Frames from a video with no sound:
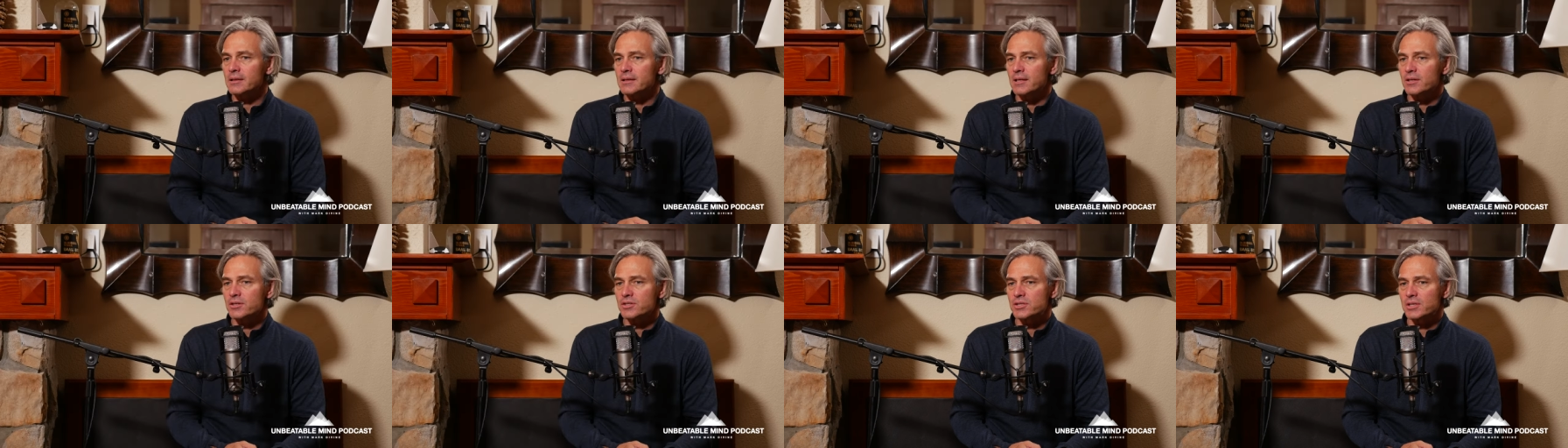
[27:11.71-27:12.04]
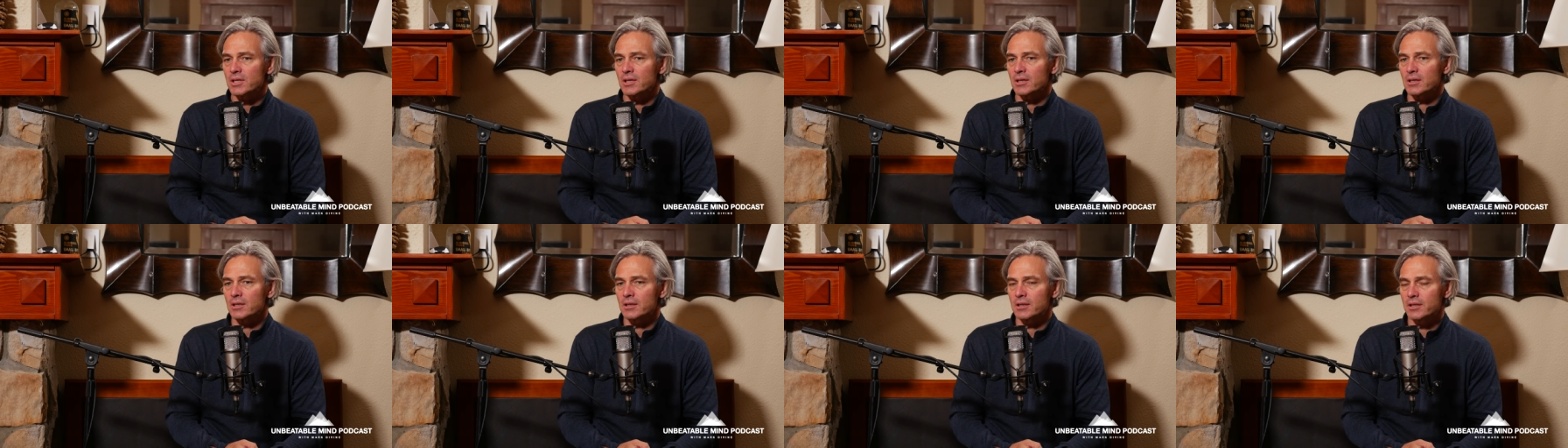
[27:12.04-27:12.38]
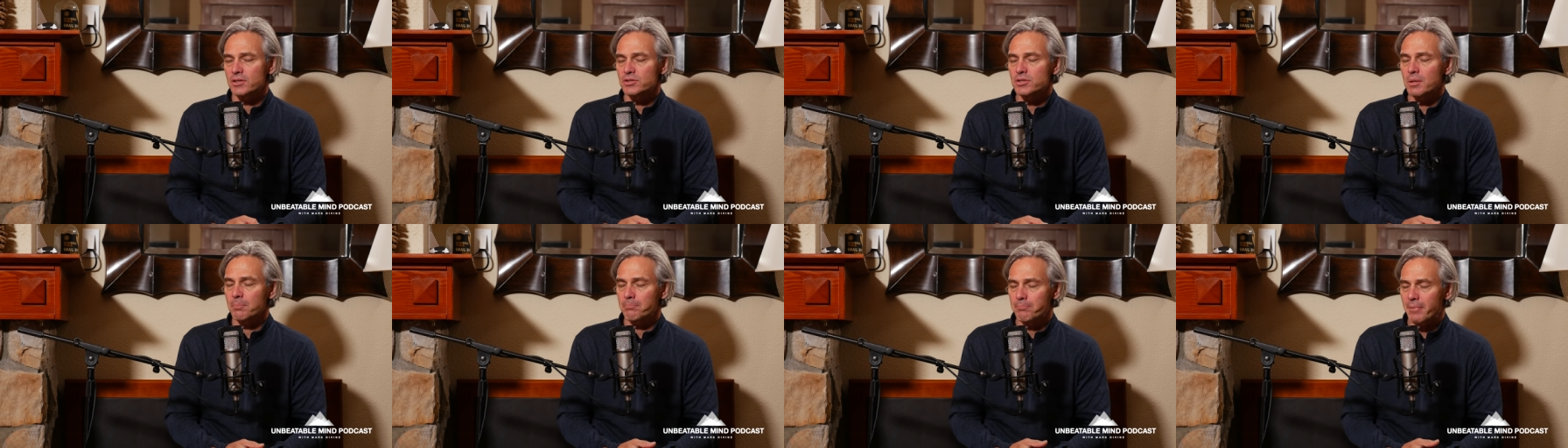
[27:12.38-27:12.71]
that there's a
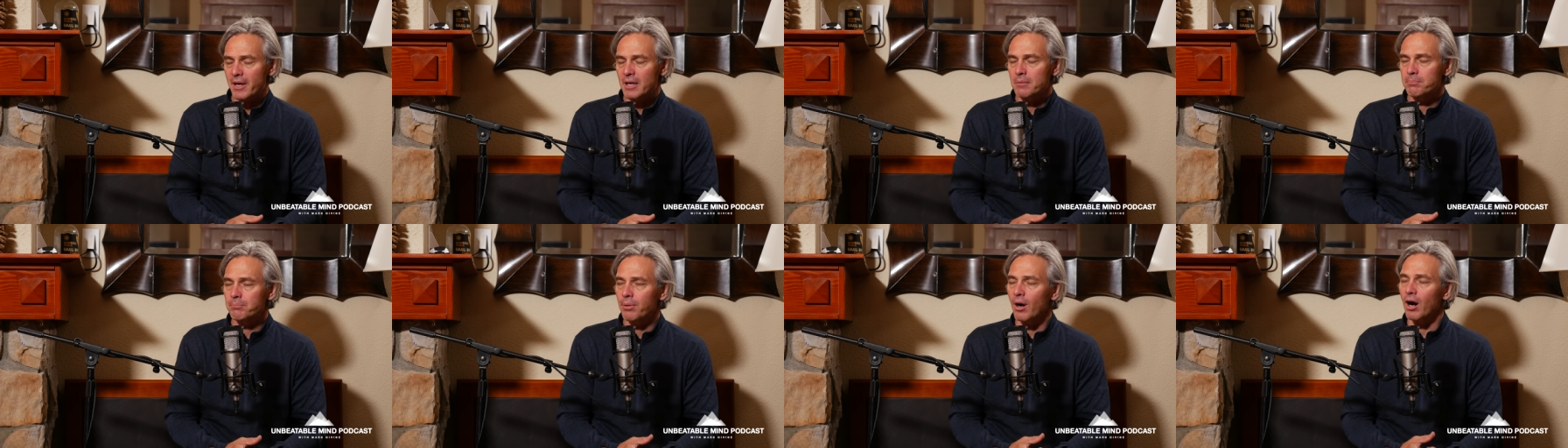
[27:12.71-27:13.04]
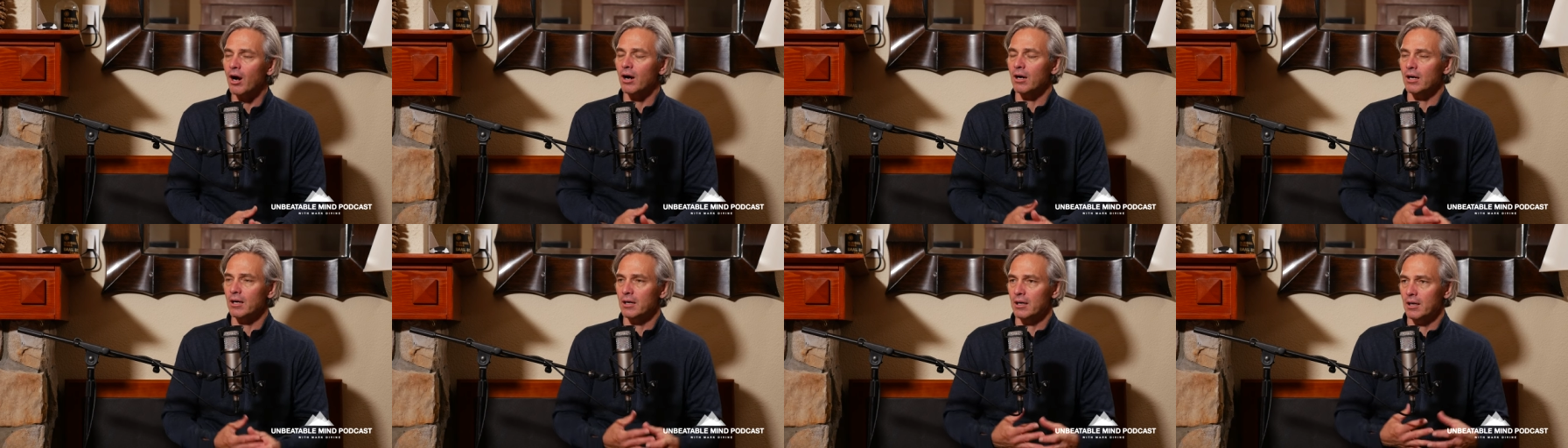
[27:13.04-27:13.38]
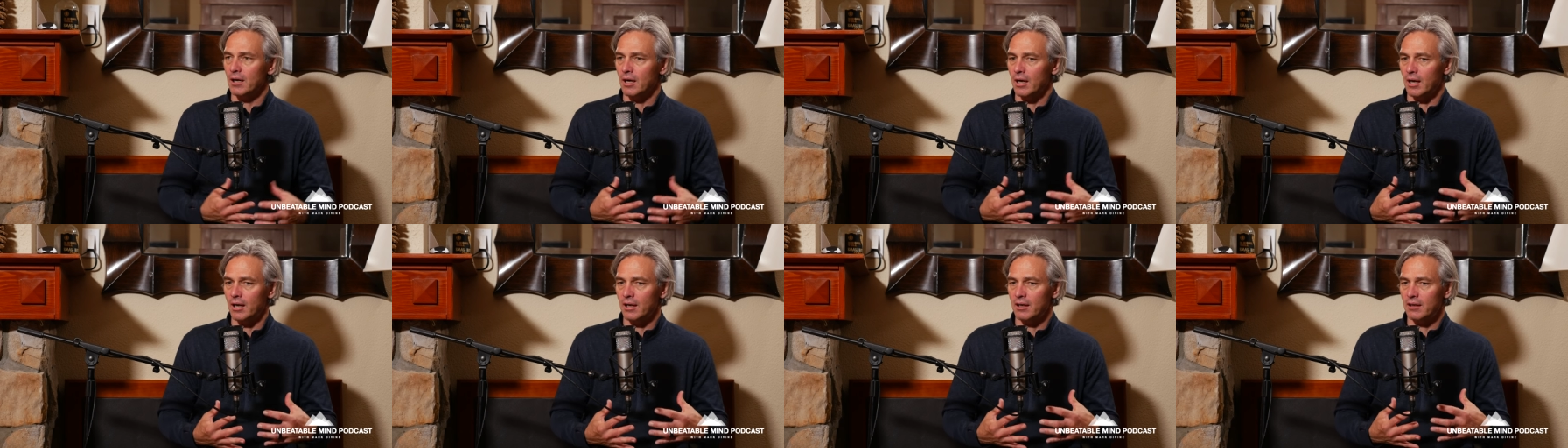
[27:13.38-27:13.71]
there's a big
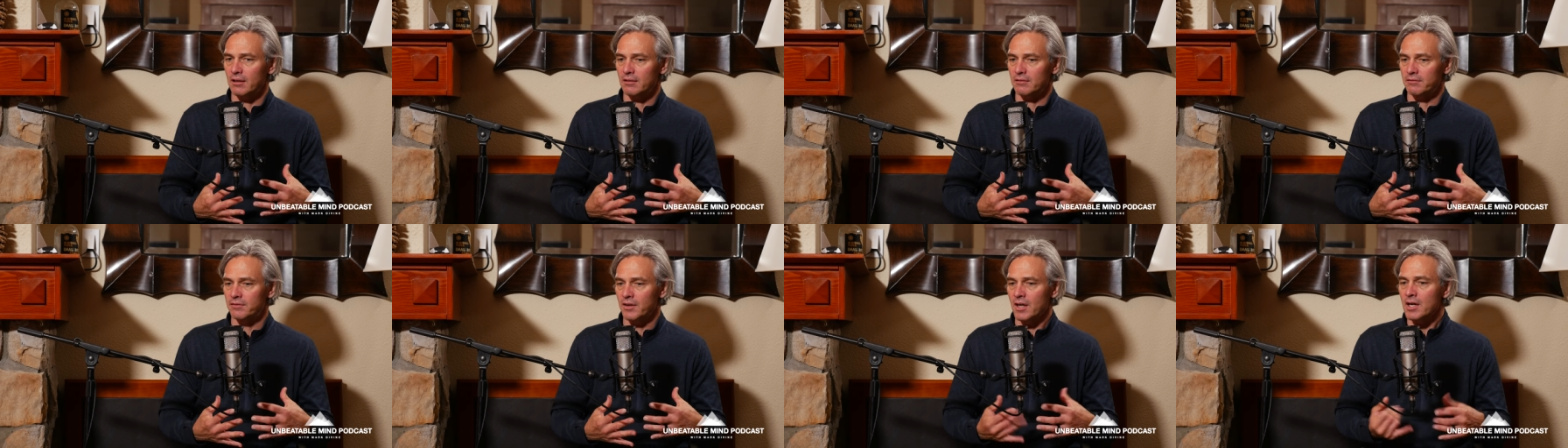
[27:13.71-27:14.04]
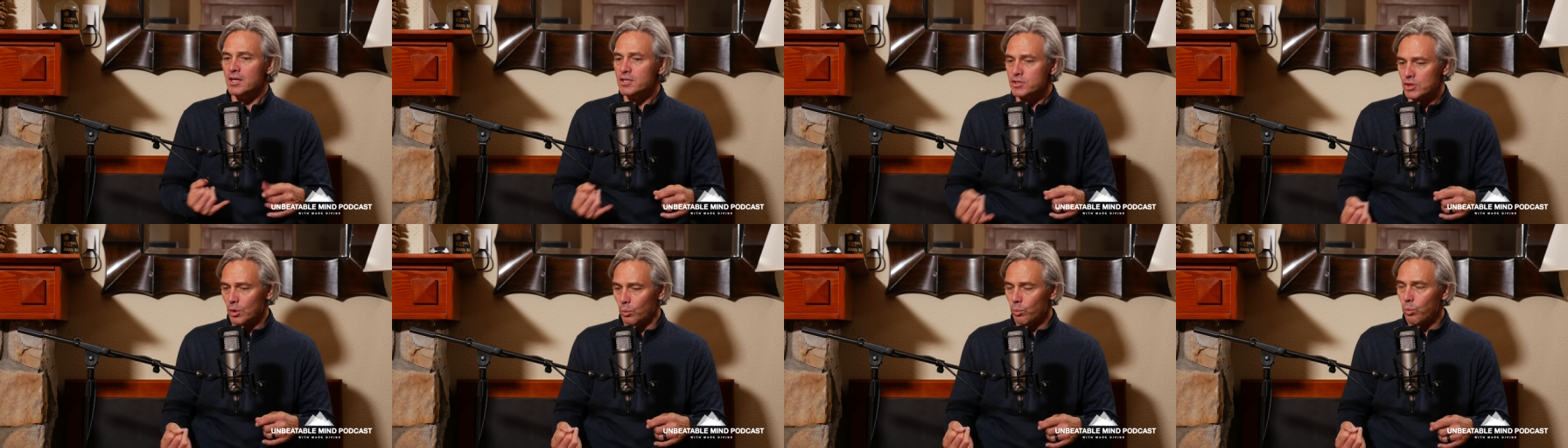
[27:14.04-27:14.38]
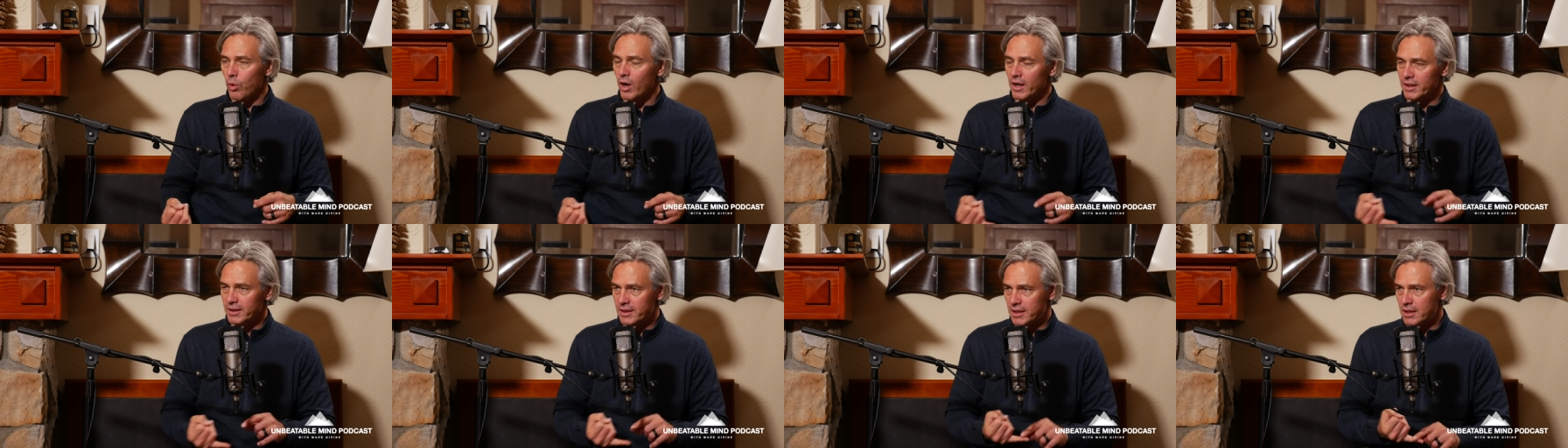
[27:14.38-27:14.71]
part of so
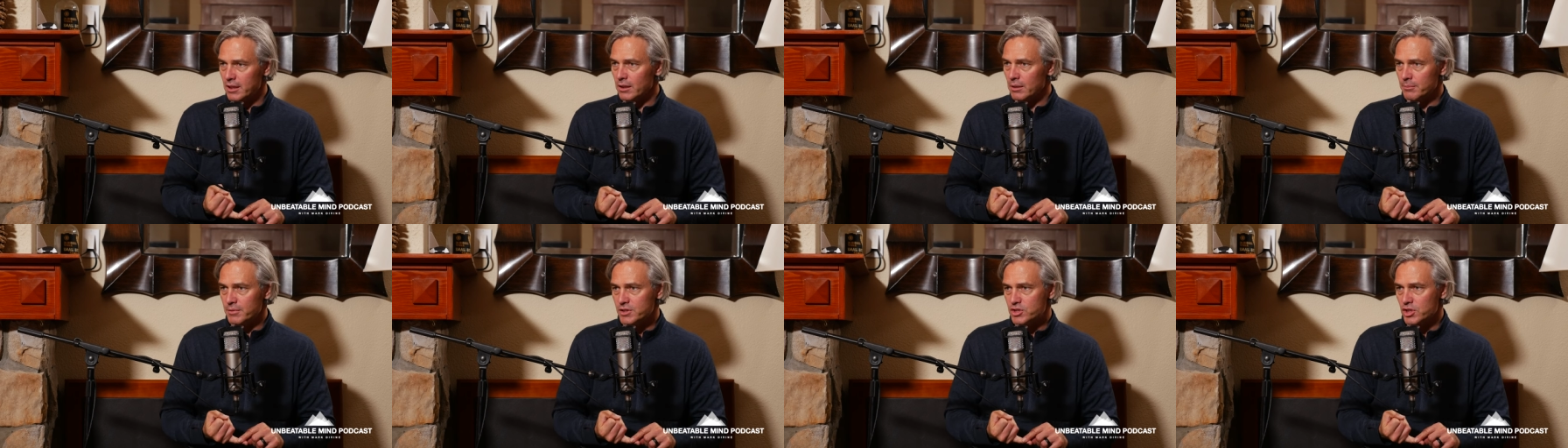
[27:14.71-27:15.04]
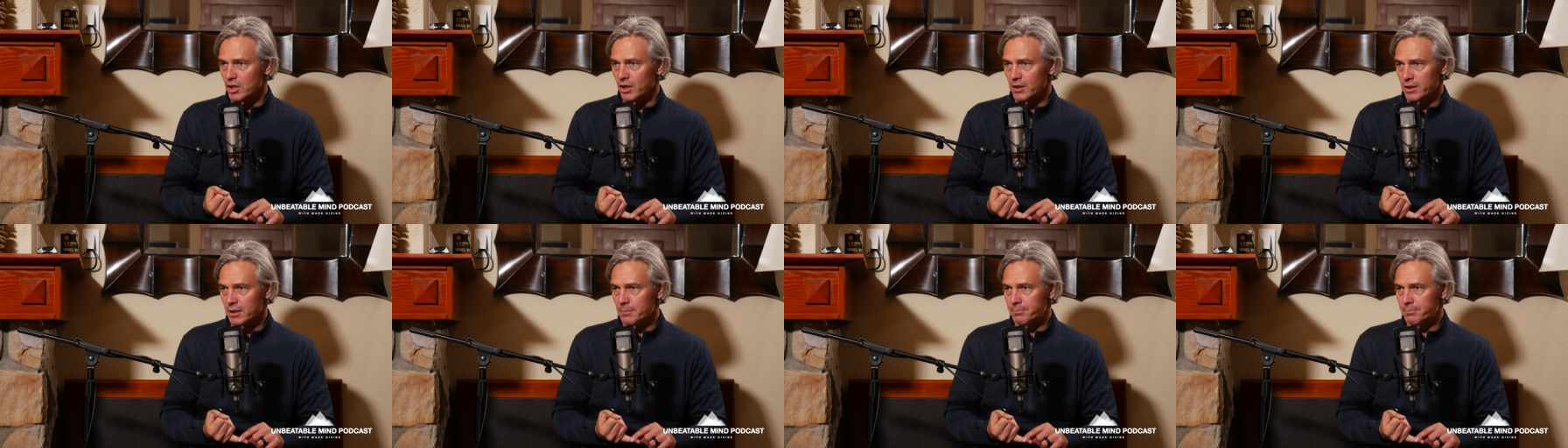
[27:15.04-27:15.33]
one Kilimanjaro.